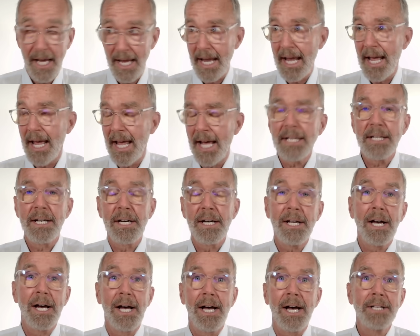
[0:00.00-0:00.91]

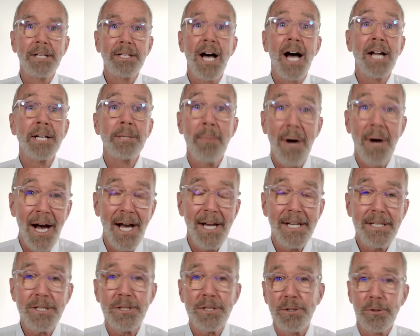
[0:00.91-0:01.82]

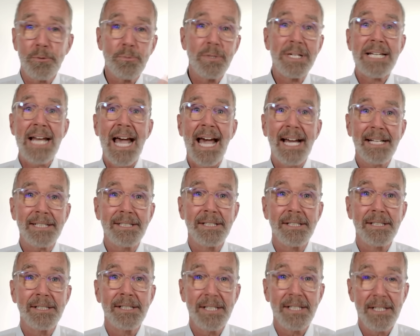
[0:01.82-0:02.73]
Anonymized, you know,
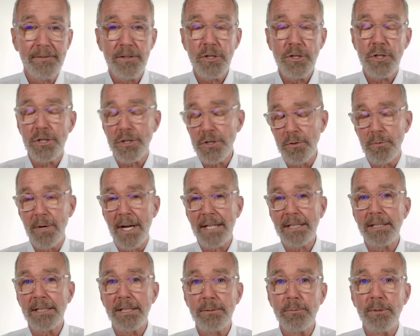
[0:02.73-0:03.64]
redacted, even just
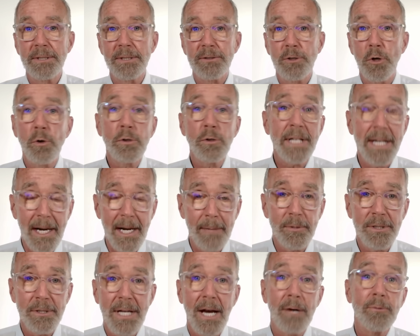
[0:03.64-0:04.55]
directly with
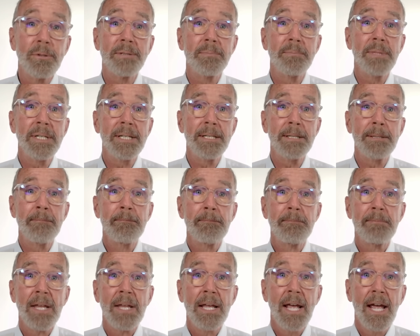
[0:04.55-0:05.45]
Goldhammer, not with me.
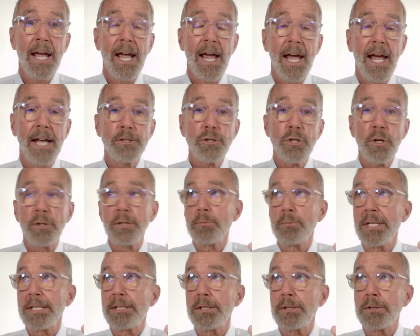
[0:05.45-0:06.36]
And so that
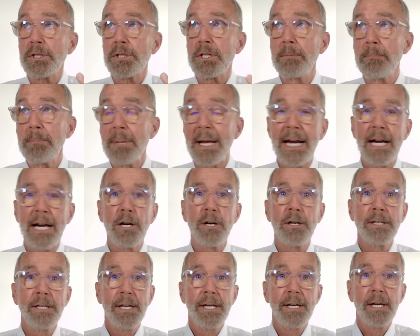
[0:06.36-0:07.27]
we could
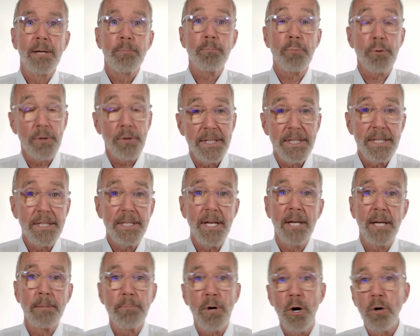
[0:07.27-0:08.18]
compare pre
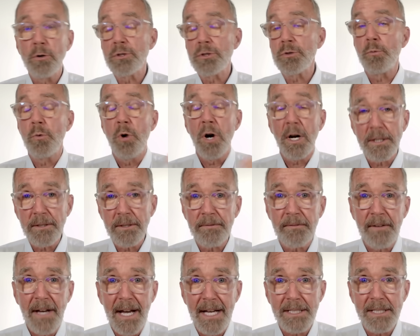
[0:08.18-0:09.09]
and post water
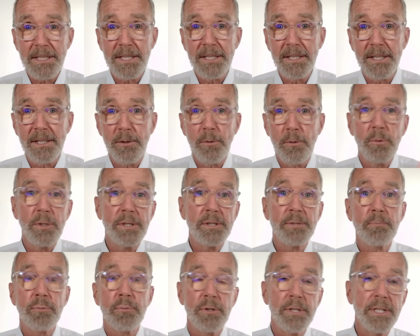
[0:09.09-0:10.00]
fasting
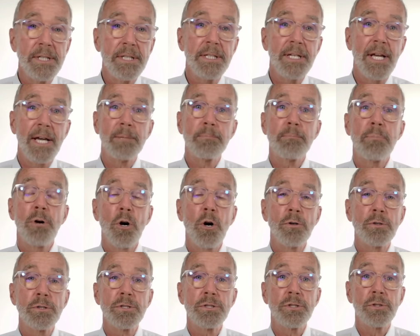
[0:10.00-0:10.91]
with pre and
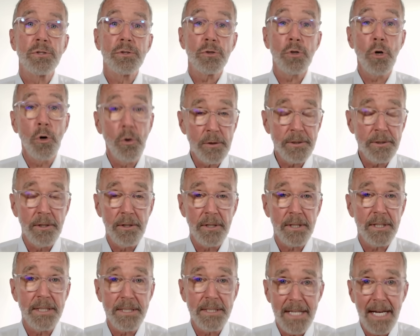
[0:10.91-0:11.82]
post
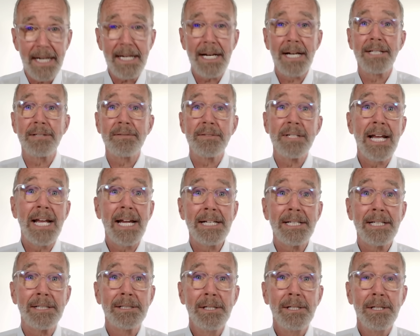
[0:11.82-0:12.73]
Goldner, because that kind of
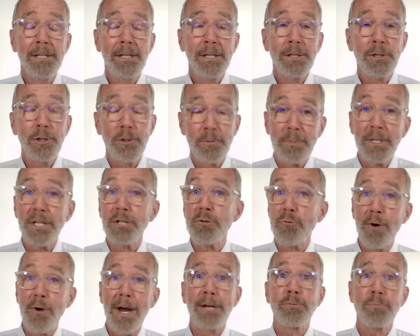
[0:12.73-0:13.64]
data could be
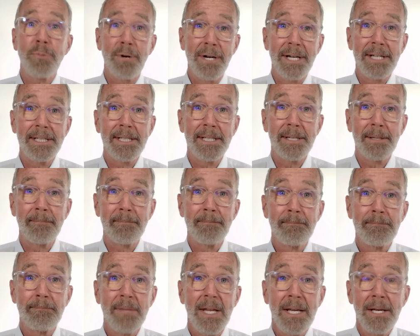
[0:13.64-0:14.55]
groundbreaking.
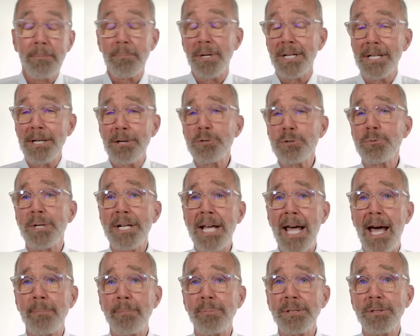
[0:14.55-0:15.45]
But here's what
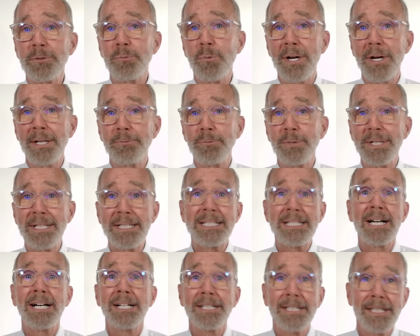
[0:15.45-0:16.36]
happened when we
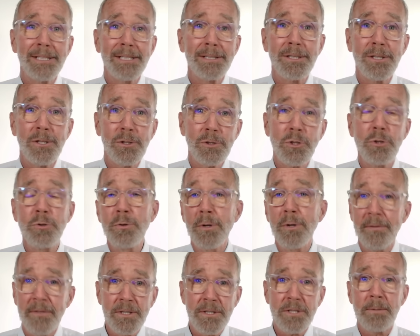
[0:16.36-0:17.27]
dug in
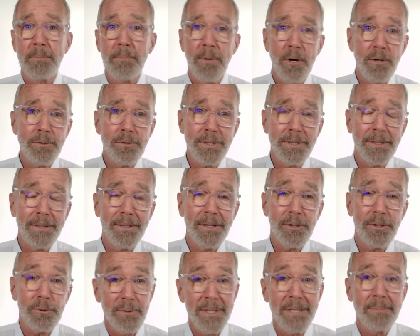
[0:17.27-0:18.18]
two of the
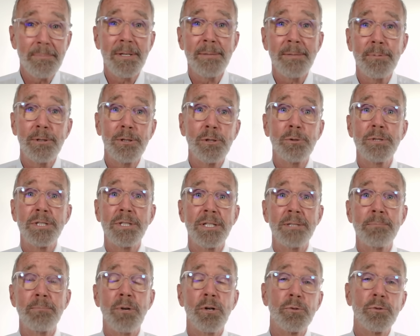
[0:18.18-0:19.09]
supposed three people who
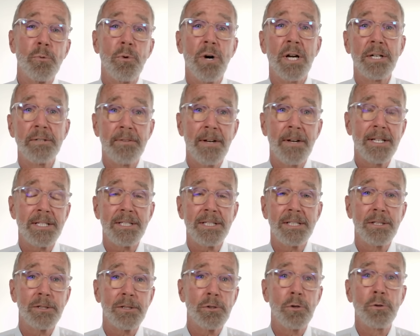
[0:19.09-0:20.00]
did both water
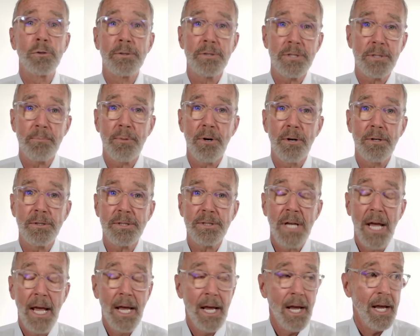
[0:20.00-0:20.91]
fasting and Goldner's approach.
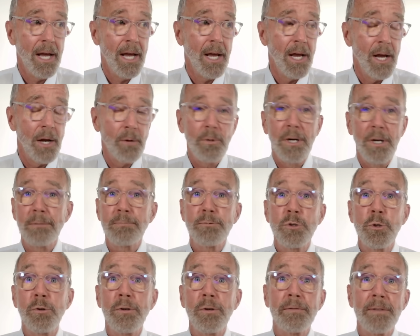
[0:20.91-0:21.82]
Well,
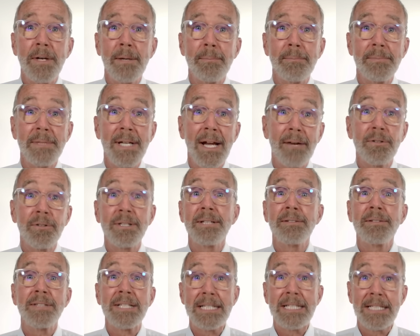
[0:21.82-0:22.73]
two of them never
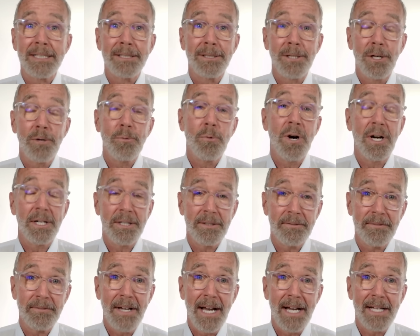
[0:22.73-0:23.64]
even did a
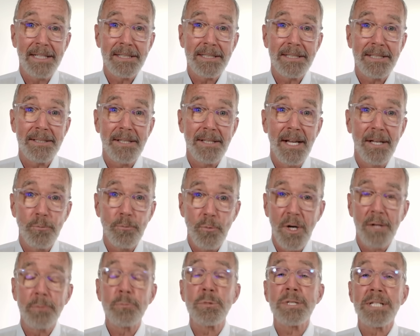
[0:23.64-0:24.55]
water fast, and
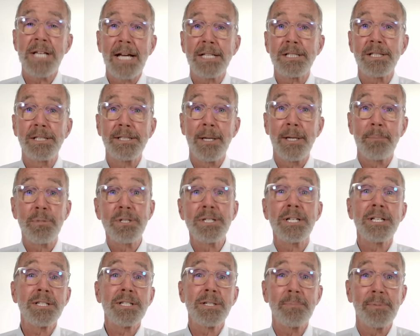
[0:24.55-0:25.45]
one was actually a
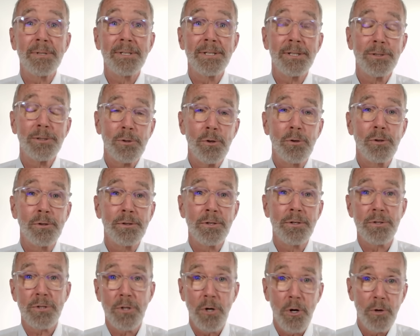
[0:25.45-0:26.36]
participant in
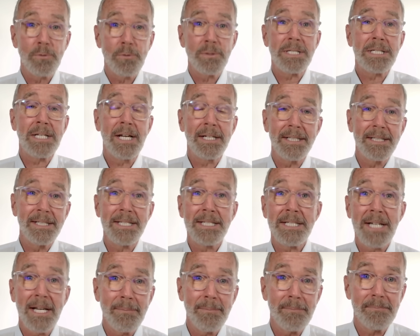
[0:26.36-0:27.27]
Goldner's own study, the
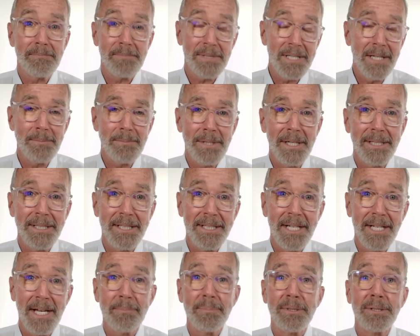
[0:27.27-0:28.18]
same same study
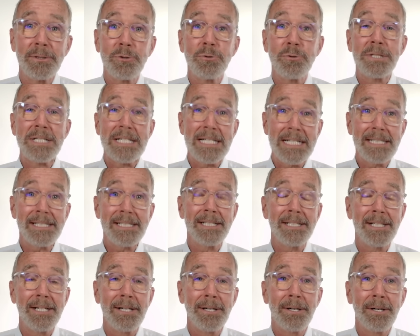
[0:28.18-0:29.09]
that I've been
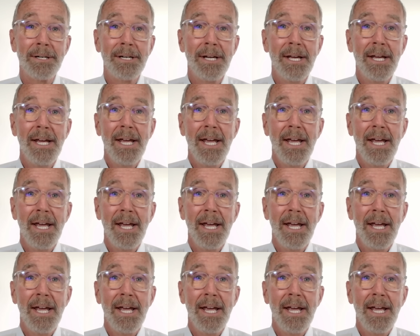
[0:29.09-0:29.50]
critiquing here